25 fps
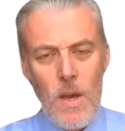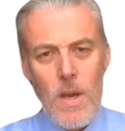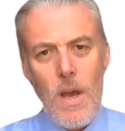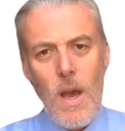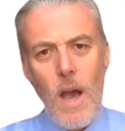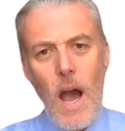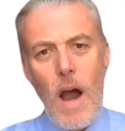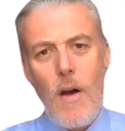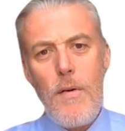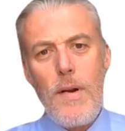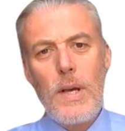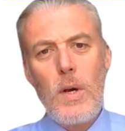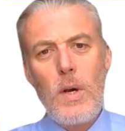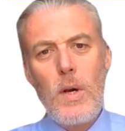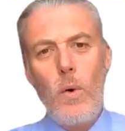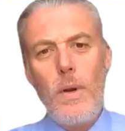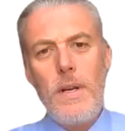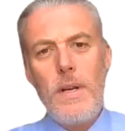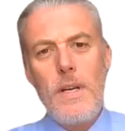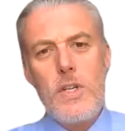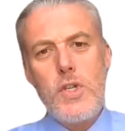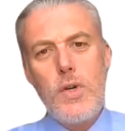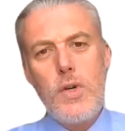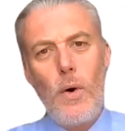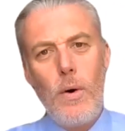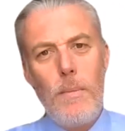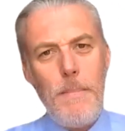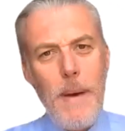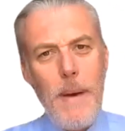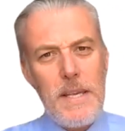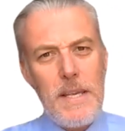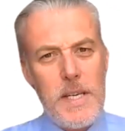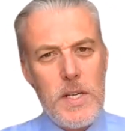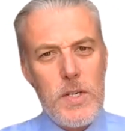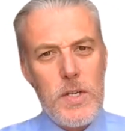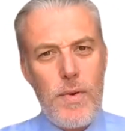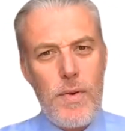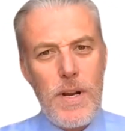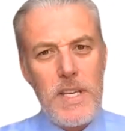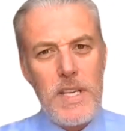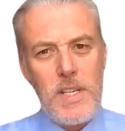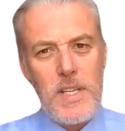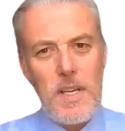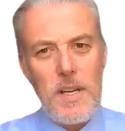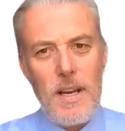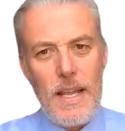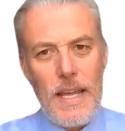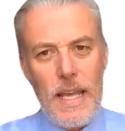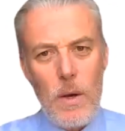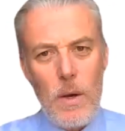I recorded a short message
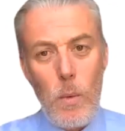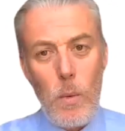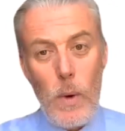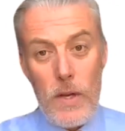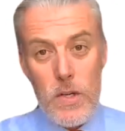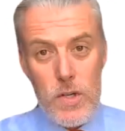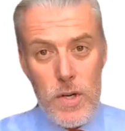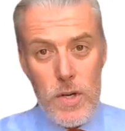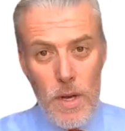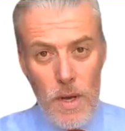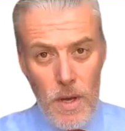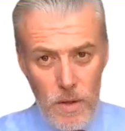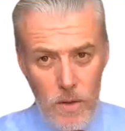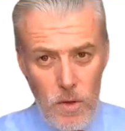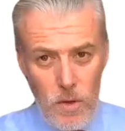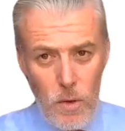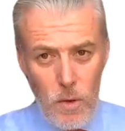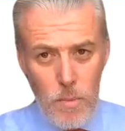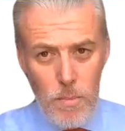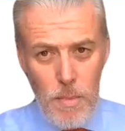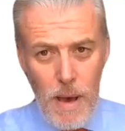recently, which you may